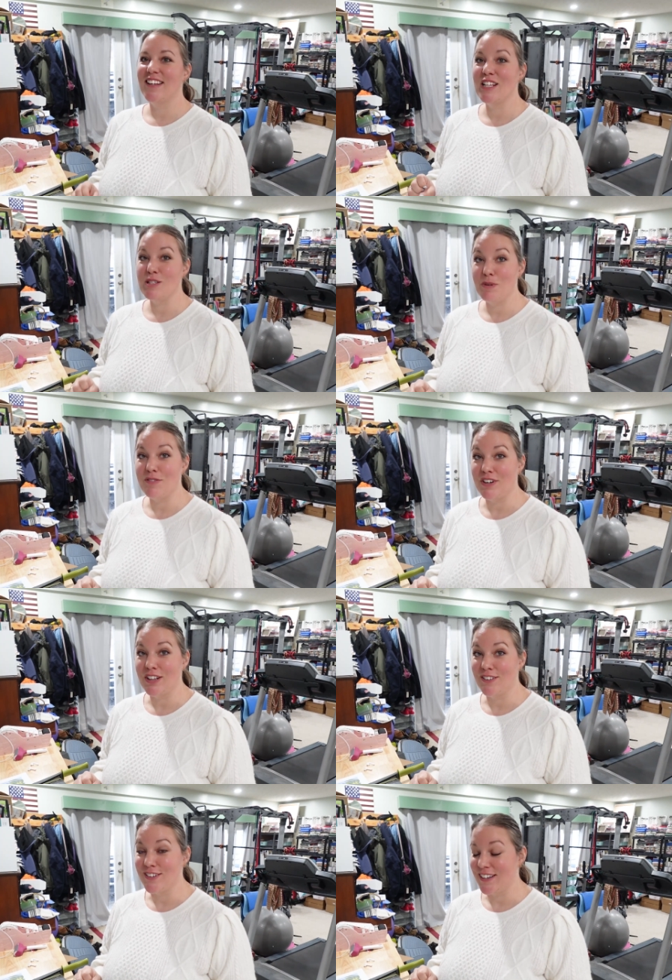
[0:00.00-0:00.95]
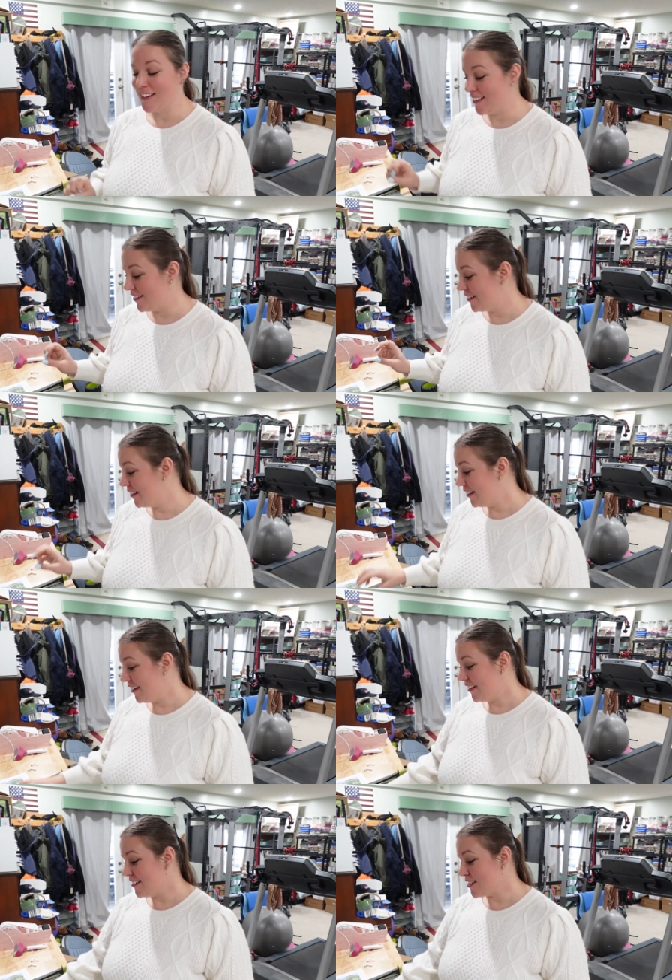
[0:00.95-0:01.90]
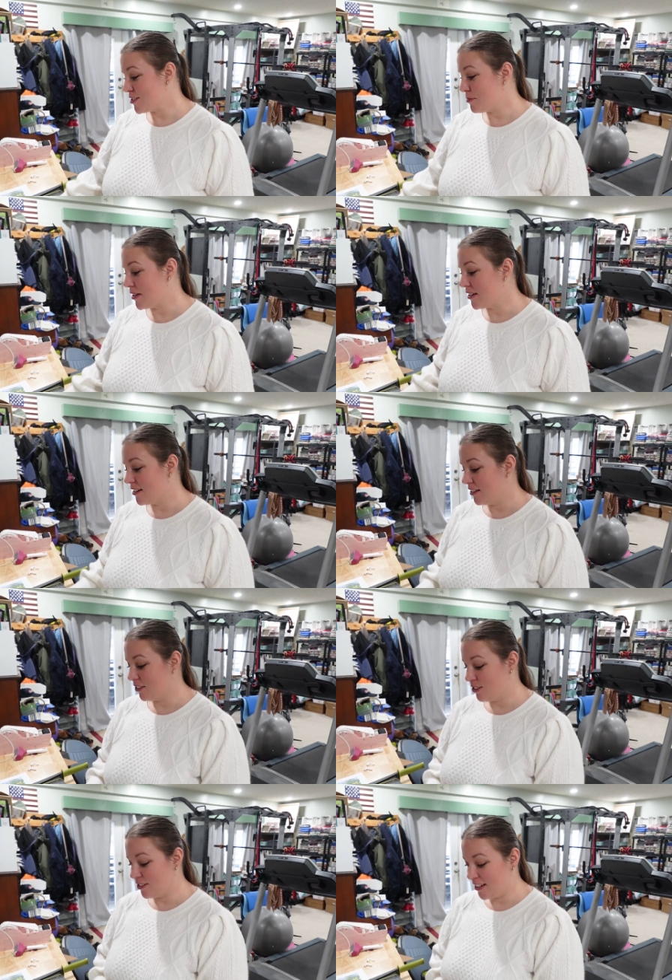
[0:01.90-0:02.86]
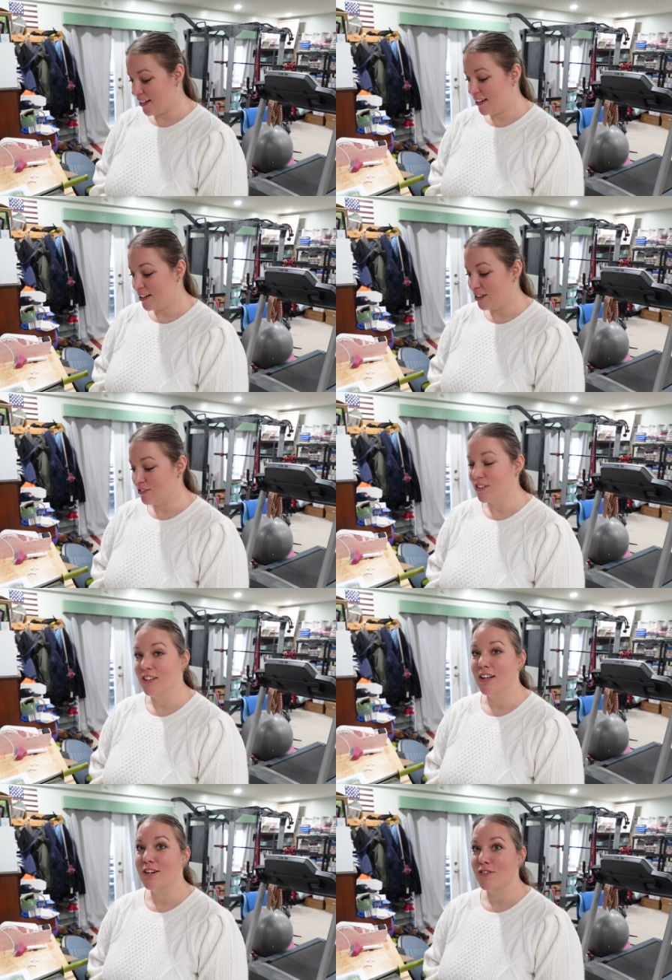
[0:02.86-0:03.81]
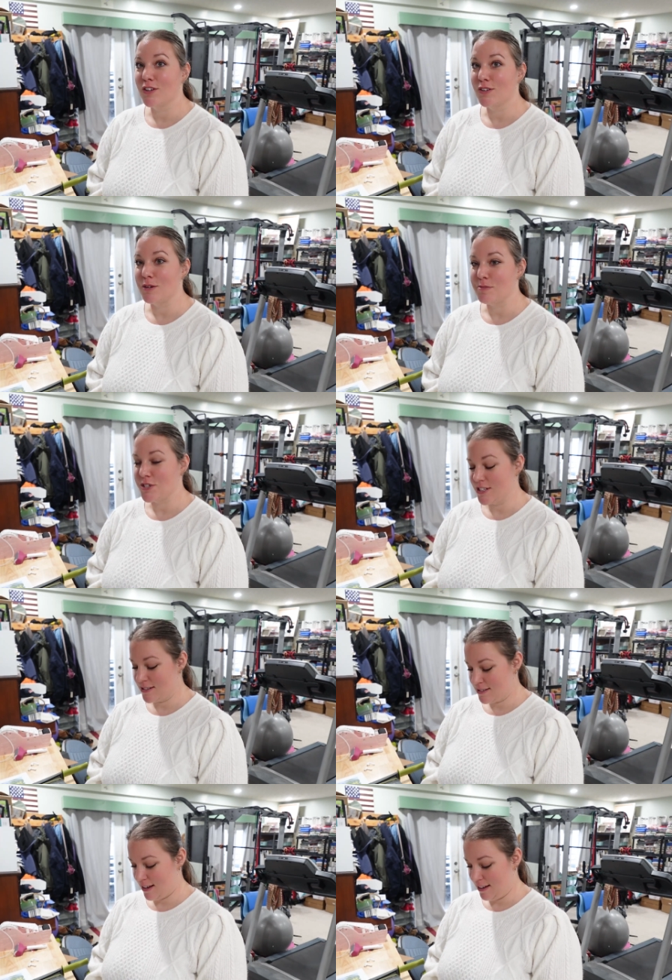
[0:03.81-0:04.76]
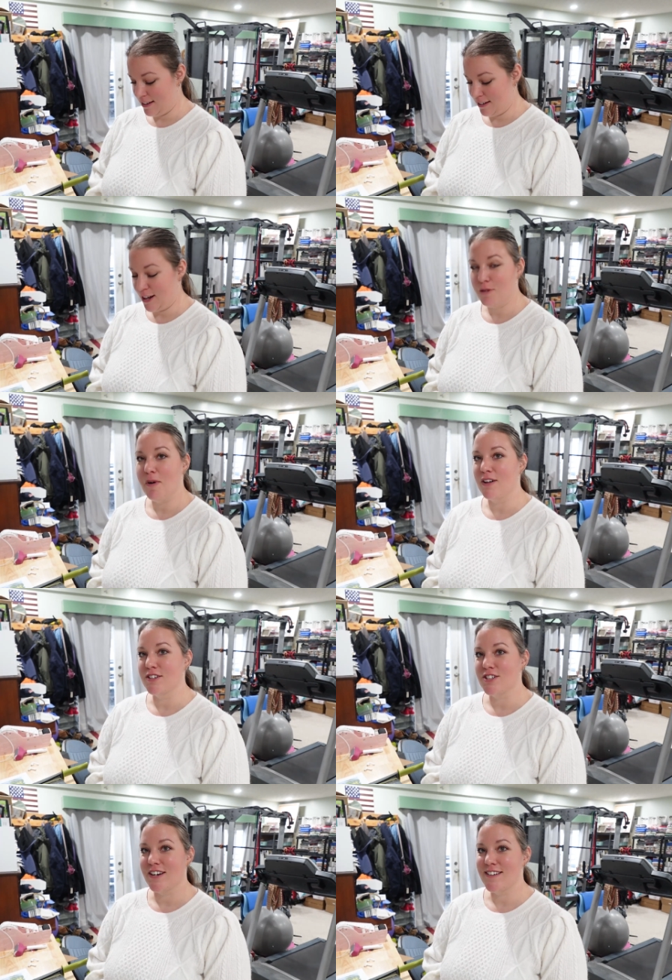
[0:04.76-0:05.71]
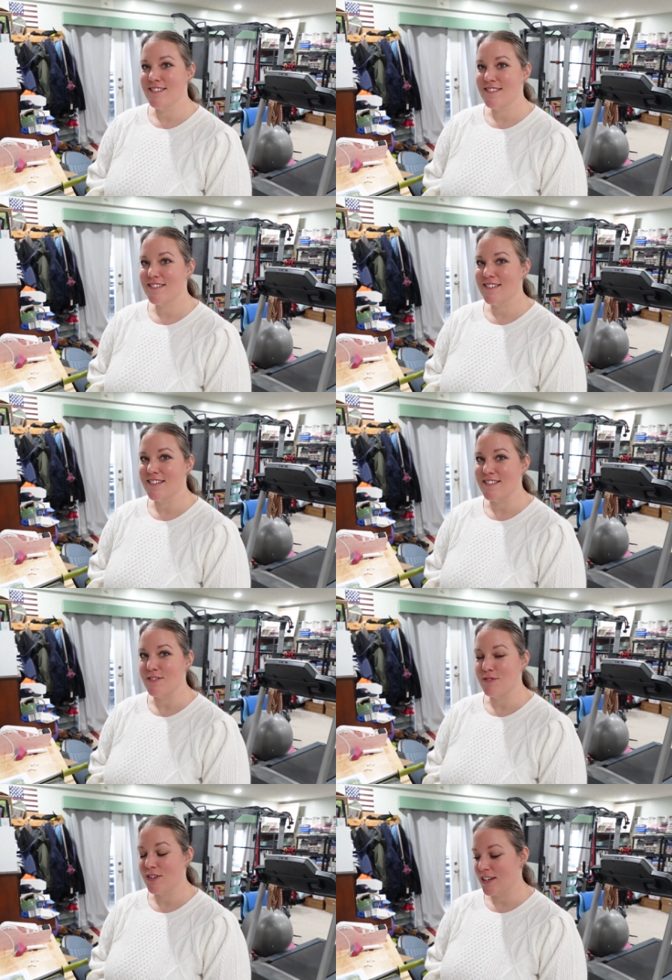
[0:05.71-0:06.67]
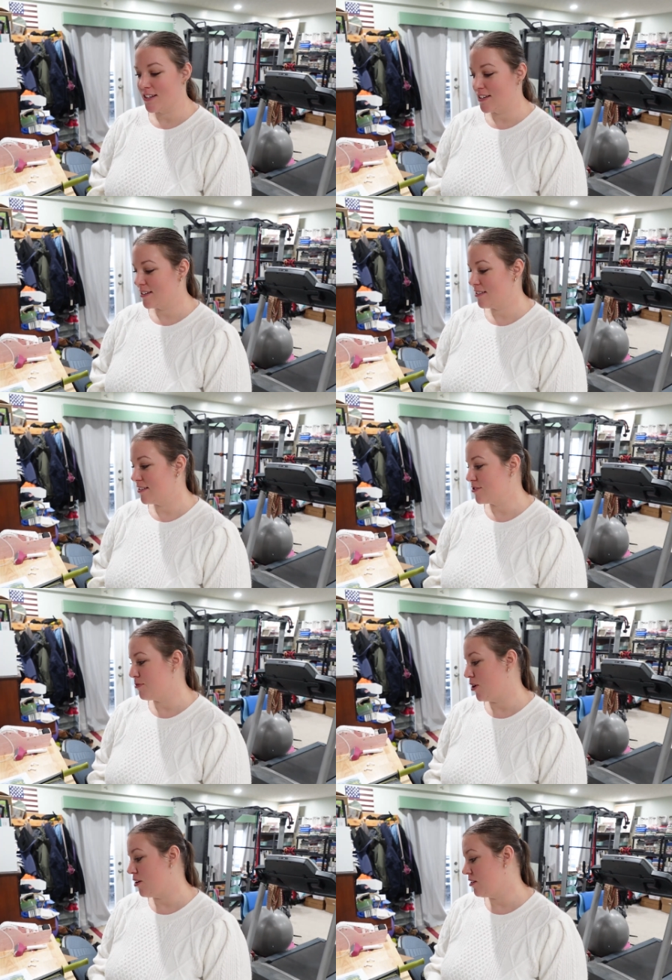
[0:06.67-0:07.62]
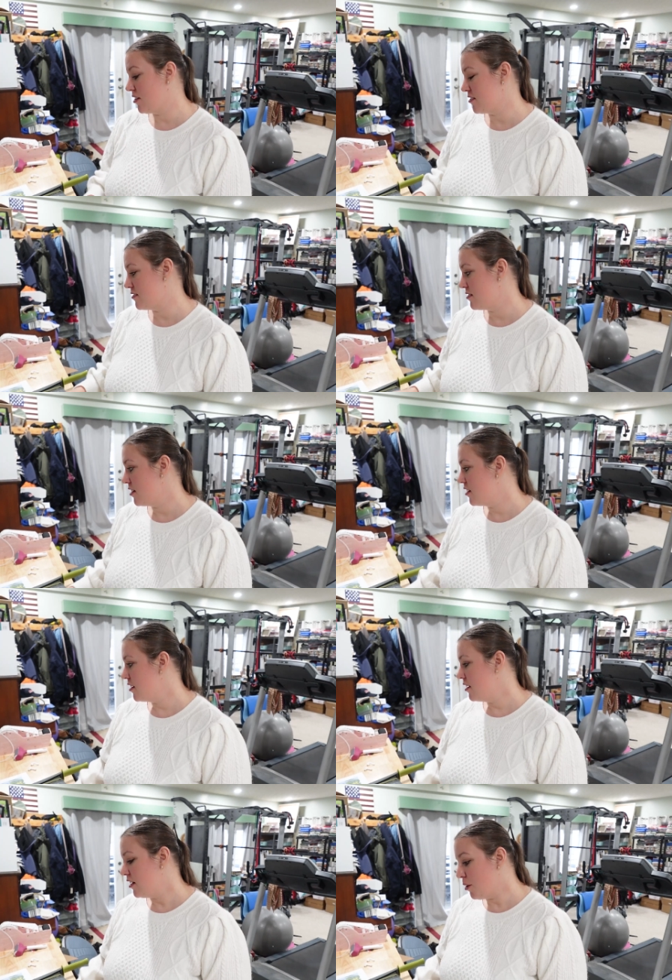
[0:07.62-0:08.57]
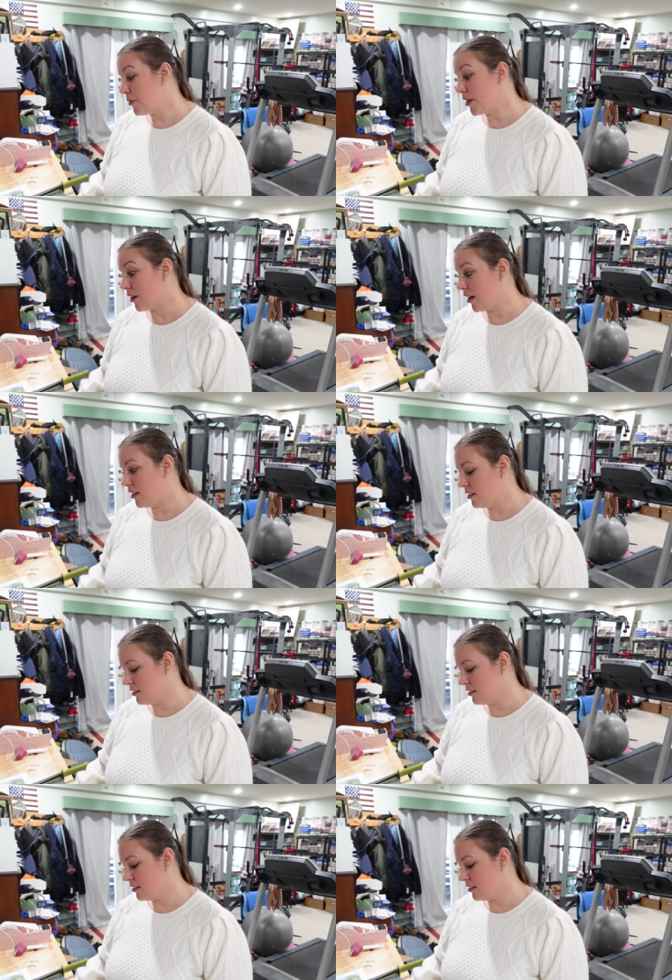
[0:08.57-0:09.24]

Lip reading: It's been a very long day. It has been a long day of a lot of interruptions, and I apologize because I feel like this vlog has not been great.